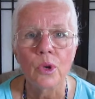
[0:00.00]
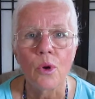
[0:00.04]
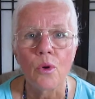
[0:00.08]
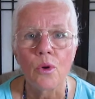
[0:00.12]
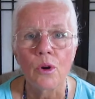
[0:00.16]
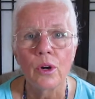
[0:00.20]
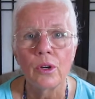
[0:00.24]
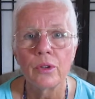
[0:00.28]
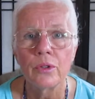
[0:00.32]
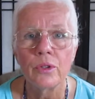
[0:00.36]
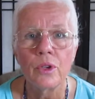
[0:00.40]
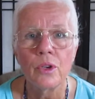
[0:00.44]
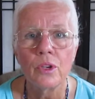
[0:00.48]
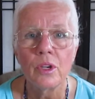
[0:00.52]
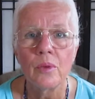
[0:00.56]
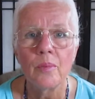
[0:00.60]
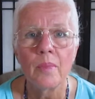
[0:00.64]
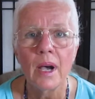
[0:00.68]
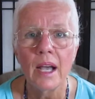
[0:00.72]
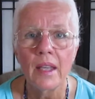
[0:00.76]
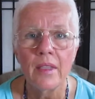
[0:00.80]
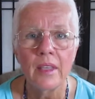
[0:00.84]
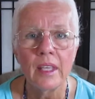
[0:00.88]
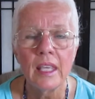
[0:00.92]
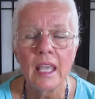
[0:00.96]
Or you can
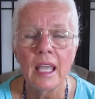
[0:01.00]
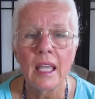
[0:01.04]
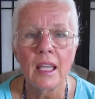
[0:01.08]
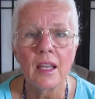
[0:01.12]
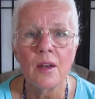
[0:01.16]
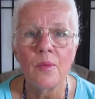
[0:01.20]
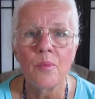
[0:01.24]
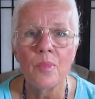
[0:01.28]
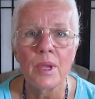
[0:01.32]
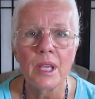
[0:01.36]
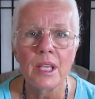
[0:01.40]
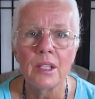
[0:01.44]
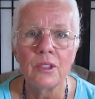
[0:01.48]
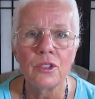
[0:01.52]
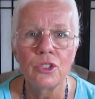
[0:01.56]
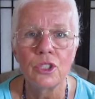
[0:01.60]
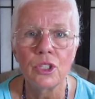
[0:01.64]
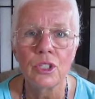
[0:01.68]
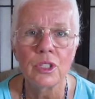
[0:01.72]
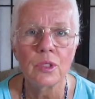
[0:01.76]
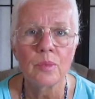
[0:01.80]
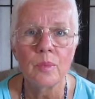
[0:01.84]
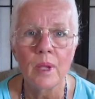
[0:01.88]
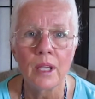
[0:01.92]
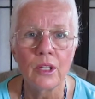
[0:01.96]
buy the canned beans,
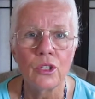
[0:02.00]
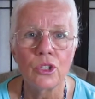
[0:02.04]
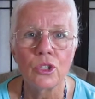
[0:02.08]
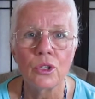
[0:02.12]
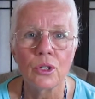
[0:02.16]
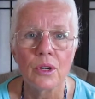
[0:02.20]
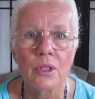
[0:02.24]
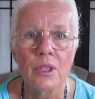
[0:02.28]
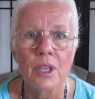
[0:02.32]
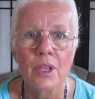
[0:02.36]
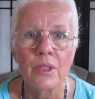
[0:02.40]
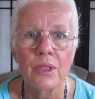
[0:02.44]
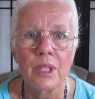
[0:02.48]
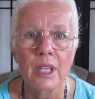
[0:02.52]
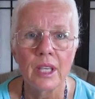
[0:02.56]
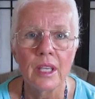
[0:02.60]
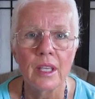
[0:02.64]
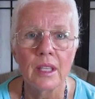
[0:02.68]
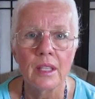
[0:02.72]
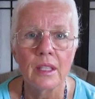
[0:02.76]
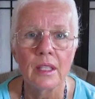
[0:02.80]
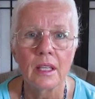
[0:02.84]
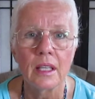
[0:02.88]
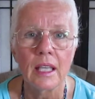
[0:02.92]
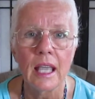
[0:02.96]
just make sure that
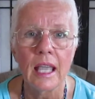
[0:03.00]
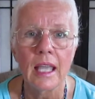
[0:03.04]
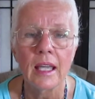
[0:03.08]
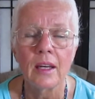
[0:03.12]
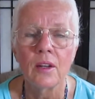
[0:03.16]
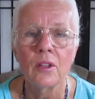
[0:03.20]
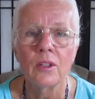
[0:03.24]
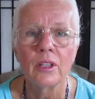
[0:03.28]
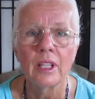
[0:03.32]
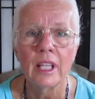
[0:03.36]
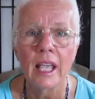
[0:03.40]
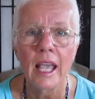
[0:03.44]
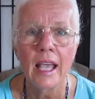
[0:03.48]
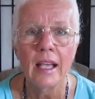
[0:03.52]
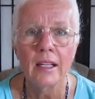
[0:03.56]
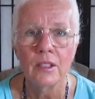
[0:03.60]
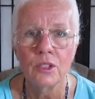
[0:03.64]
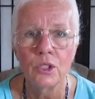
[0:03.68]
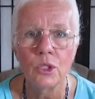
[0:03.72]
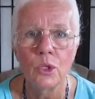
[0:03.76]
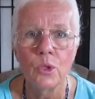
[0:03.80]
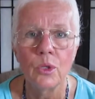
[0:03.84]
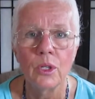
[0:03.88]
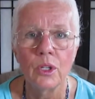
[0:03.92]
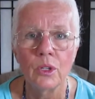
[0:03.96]
the can only
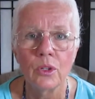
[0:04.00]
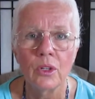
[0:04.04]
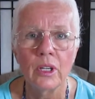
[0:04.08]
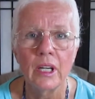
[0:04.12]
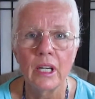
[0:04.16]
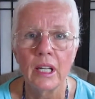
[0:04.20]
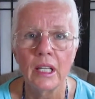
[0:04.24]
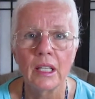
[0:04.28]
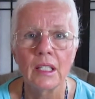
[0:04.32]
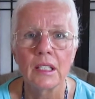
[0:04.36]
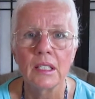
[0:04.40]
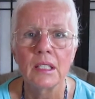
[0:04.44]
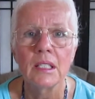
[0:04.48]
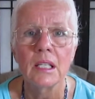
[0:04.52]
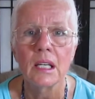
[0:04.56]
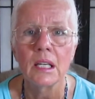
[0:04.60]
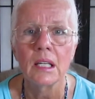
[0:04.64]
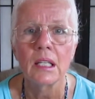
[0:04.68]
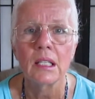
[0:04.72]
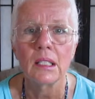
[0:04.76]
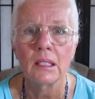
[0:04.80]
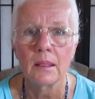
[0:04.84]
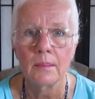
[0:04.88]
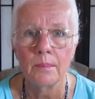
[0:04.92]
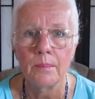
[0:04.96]
has 2 ingredients in
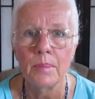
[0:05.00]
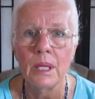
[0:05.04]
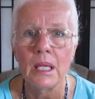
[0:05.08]
it,